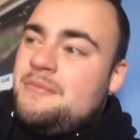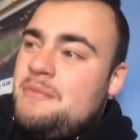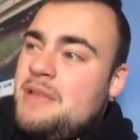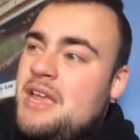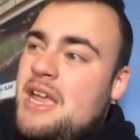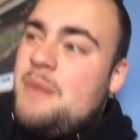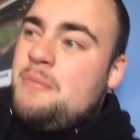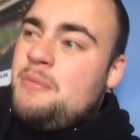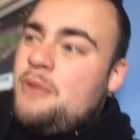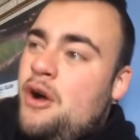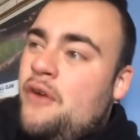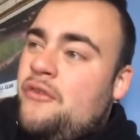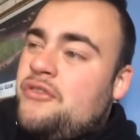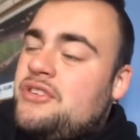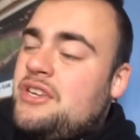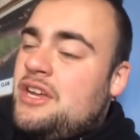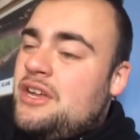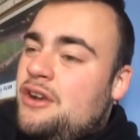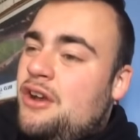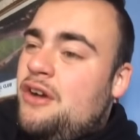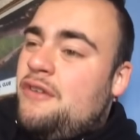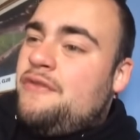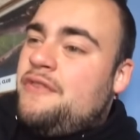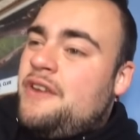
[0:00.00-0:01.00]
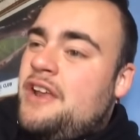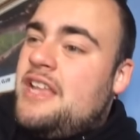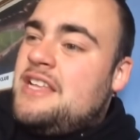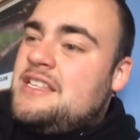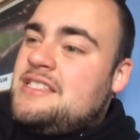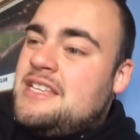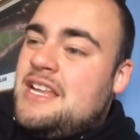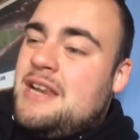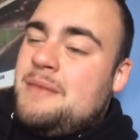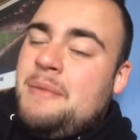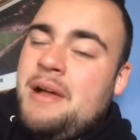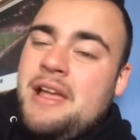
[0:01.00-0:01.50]
Me and moths are not
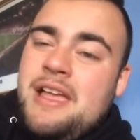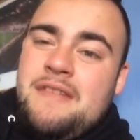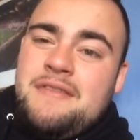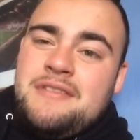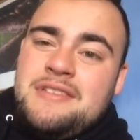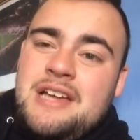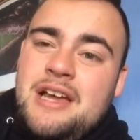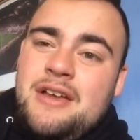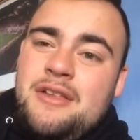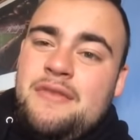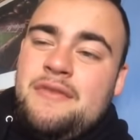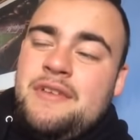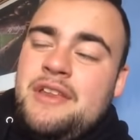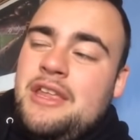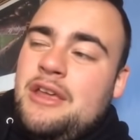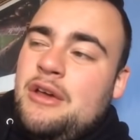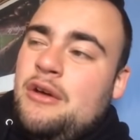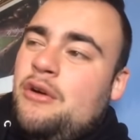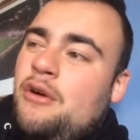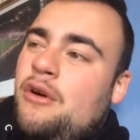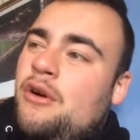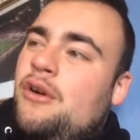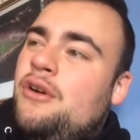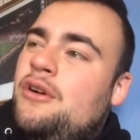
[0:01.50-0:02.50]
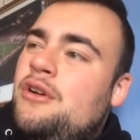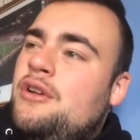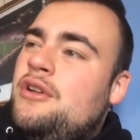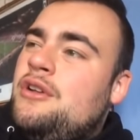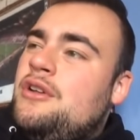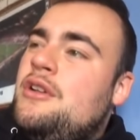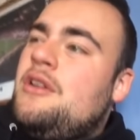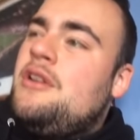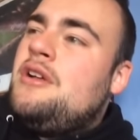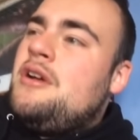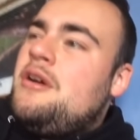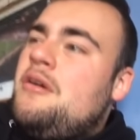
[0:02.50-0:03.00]
friends. And I might even title the video,
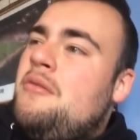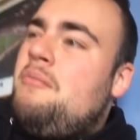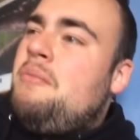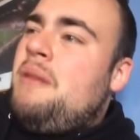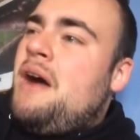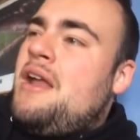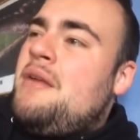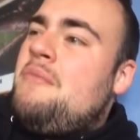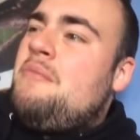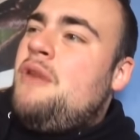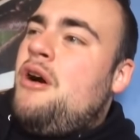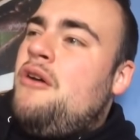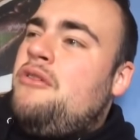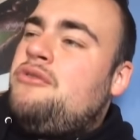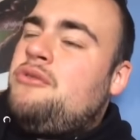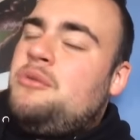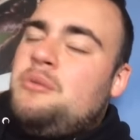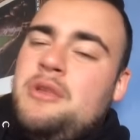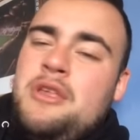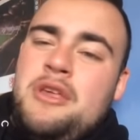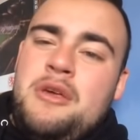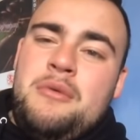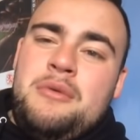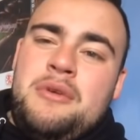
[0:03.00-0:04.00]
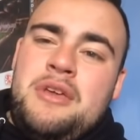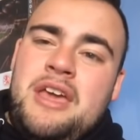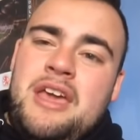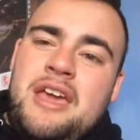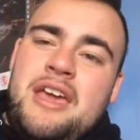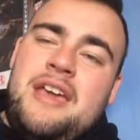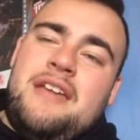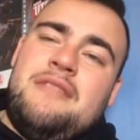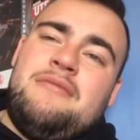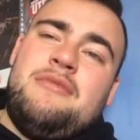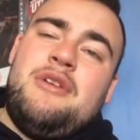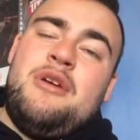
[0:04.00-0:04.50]
Ban Moths from the UK.